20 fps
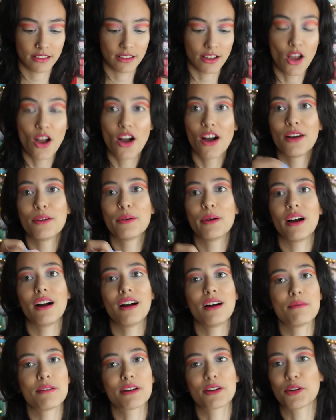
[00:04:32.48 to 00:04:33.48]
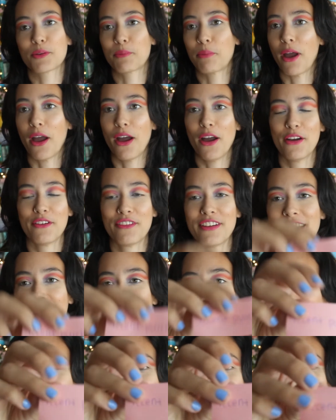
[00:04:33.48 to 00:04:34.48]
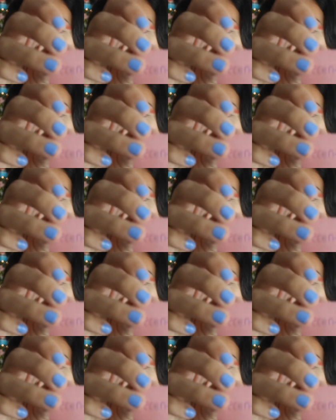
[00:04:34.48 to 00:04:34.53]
Oh my God, perfect.